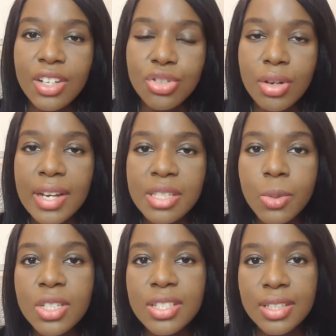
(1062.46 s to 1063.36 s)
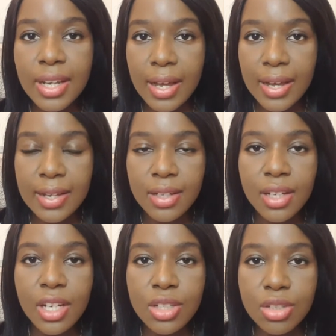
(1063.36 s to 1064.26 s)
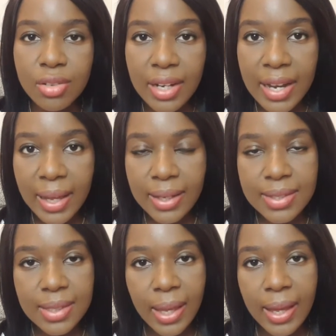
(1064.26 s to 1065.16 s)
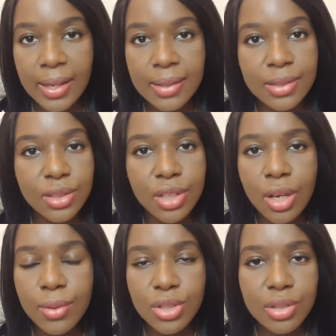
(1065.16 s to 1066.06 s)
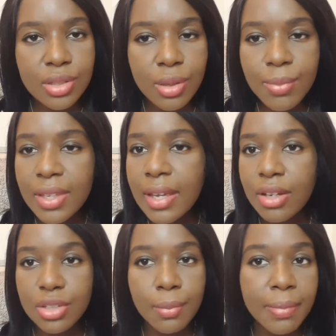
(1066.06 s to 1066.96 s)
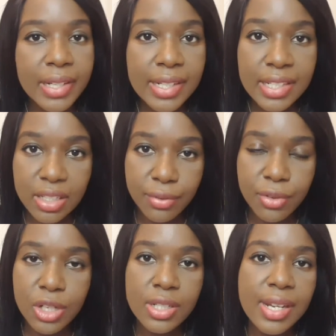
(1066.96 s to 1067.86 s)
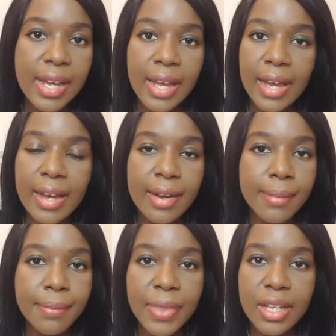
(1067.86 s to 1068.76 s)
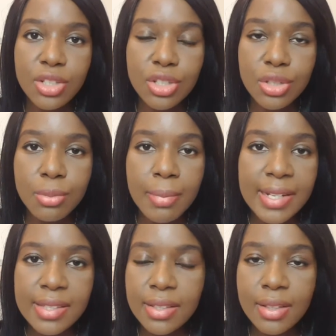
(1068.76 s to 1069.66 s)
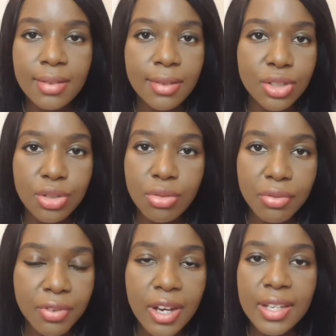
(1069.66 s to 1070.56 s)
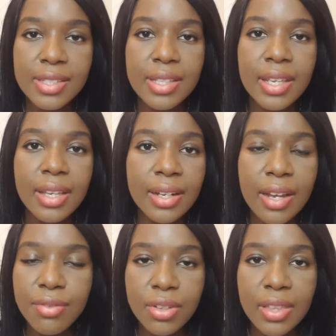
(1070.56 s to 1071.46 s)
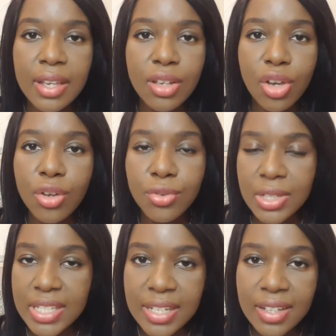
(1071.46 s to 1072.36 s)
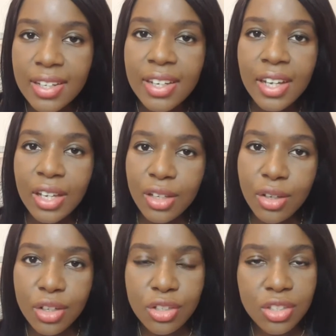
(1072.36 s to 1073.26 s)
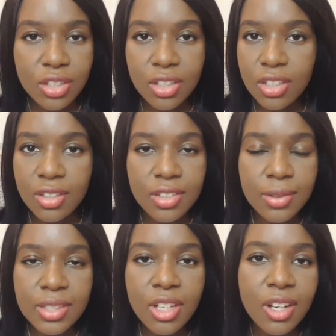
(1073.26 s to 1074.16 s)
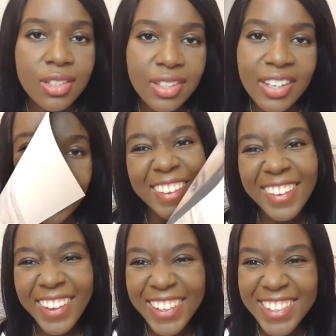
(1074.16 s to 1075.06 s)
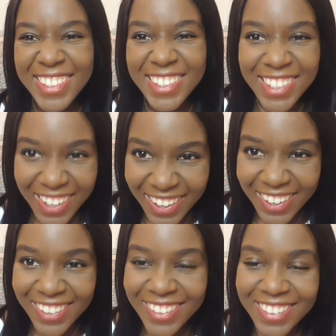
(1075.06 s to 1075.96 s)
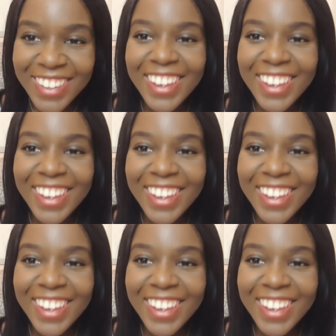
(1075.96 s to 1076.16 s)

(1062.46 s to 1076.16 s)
try as much as you can to relax and go and do something else completely different, to medicine, to revising and everything. Go for dinner, go to a dance, go to a dance.